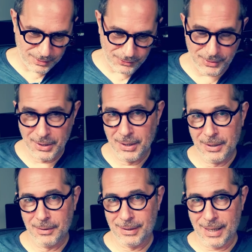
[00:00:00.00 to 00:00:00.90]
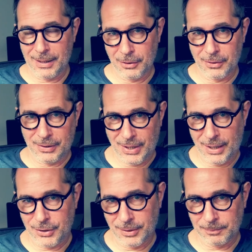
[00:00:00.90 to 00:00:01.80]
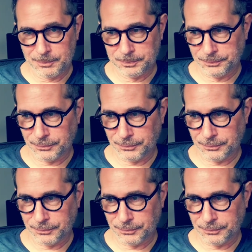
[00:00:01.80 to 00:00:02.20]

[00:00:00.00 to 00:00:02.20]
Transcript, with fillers: is getting your attention